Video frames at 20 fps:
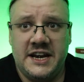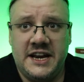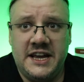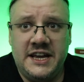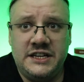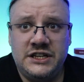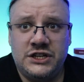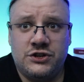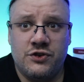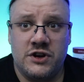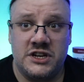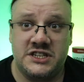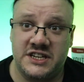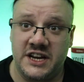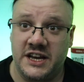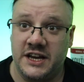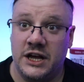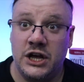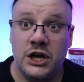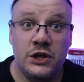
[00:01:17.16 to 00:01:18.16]
and
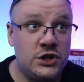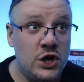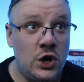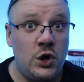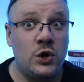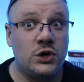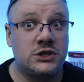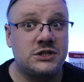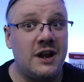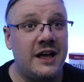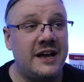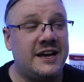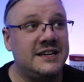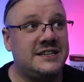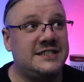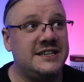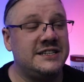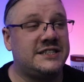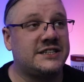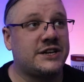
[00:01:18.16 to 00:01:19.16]
interesting, that looks like a
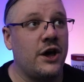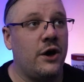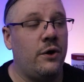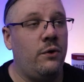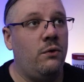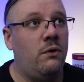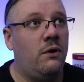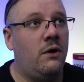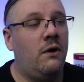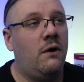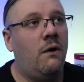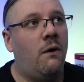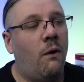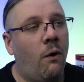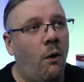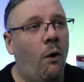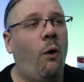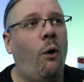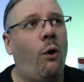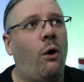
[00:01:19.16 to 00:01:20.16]
disco,
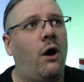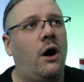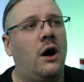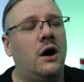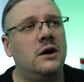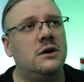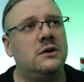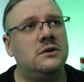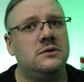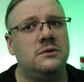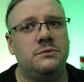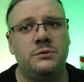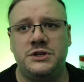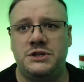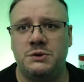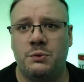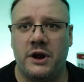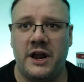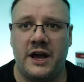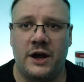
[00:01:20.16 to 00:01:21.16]
or
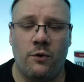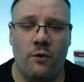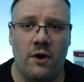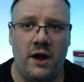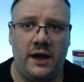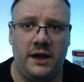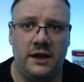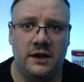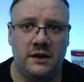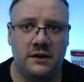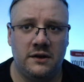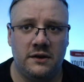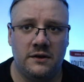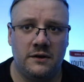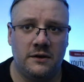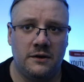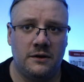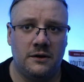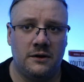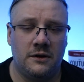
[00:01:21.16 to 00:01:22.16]
would you want it grey
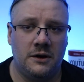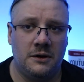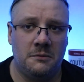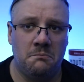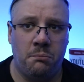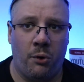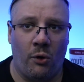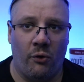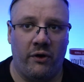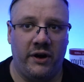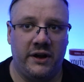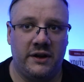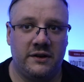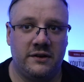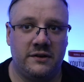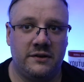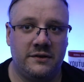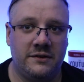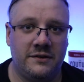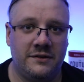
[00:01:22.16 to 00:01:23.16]
and boring?
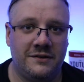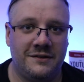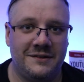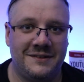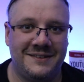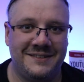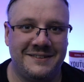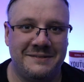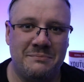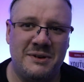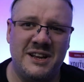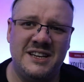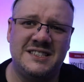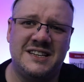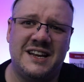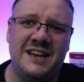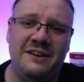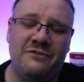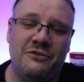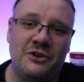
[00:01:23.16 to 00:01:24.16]
Please
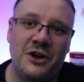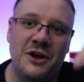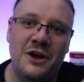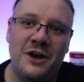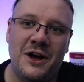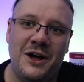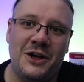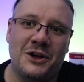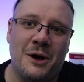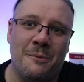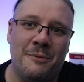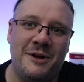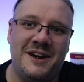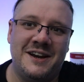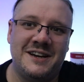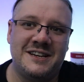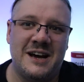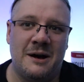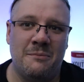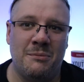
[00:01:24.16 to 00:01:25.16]
leave a
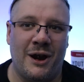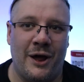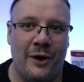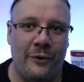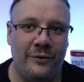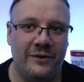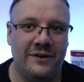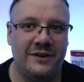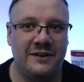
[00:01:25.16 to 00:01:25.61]
comment down below.